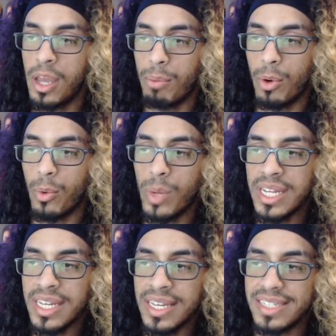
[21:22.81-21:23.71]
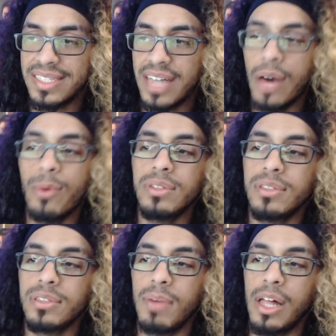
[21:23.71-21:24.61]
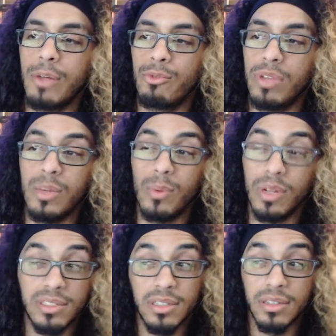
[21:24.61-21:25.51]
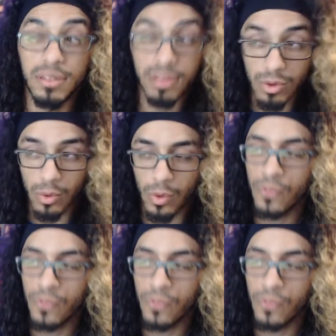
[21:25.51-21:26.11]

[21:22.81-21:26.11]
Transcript: But winning is not what Smile really wants to do.